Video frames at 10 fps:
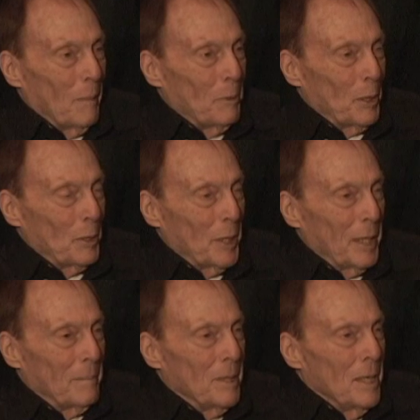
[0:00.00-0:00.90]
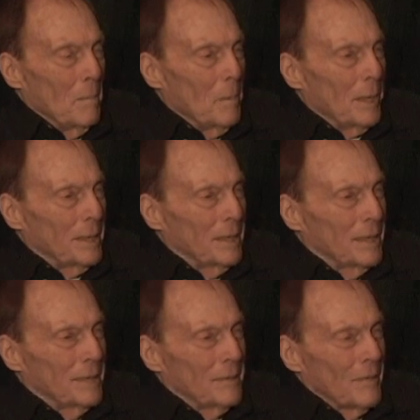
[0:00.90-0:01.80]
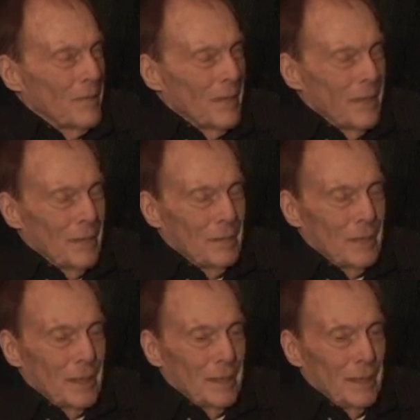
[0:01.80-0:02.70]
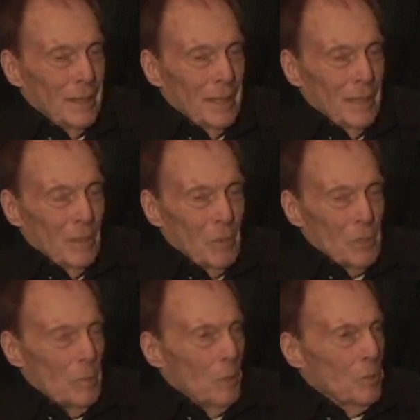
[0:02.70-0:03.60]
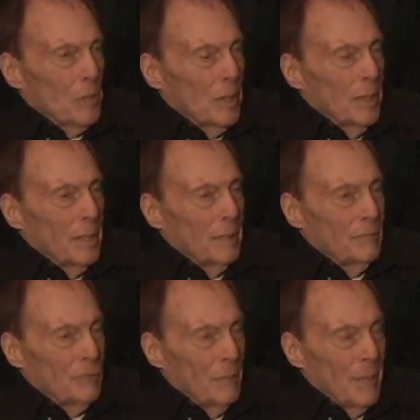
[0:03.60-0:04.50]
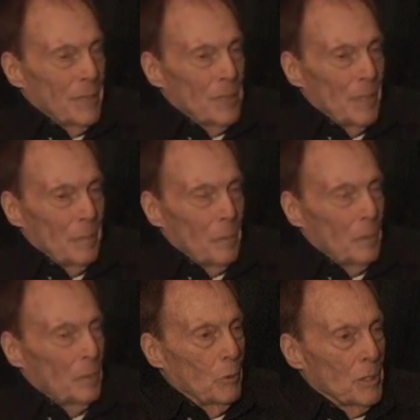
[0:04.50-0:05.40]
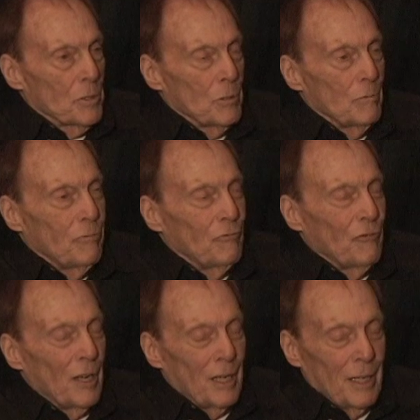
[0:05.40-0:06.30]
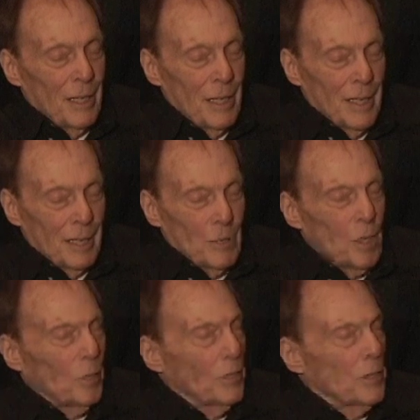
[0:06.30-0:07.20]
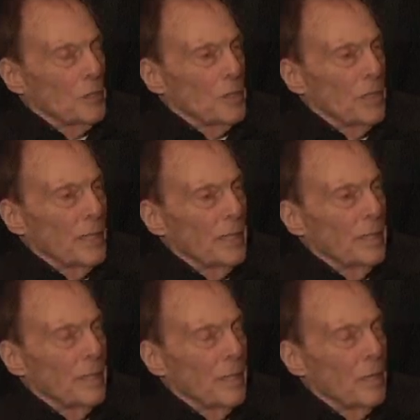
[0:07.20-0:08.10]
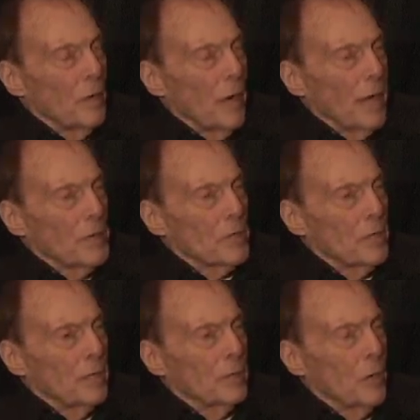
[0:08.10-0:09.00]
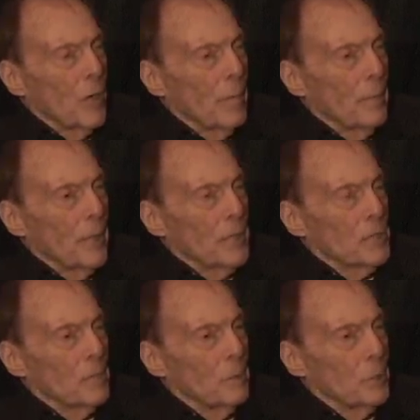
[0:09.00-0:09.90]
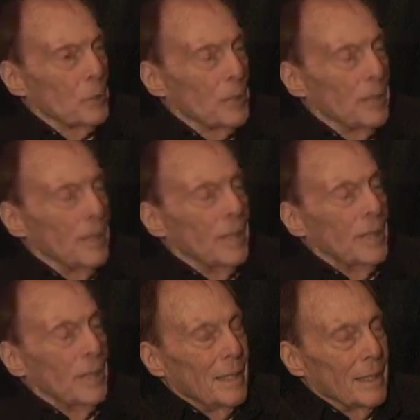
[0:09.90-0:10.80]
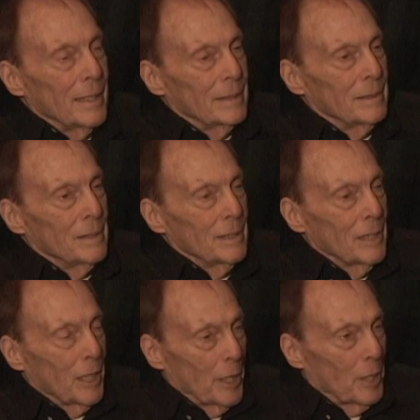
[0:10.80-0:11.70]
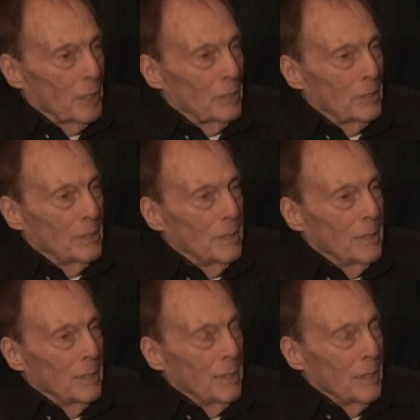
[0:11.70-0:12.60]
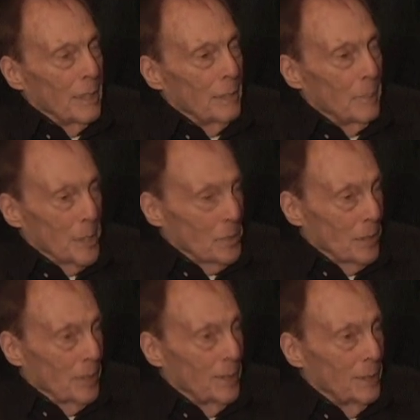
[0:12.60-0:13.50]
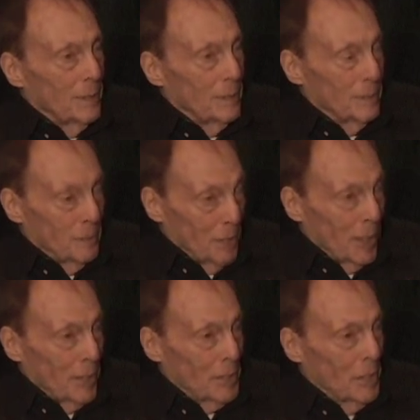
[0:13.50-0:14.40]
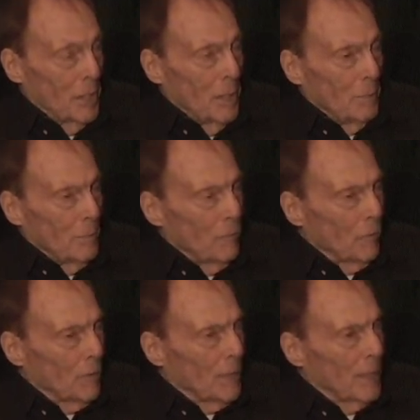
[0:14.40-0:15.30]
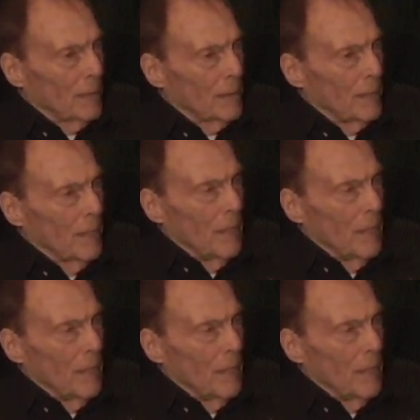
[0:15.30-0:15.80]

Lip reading: program, but it was mostly, and from my standpoint, was to encourage the interaction and collaboration between clinical and basic science. Before that, the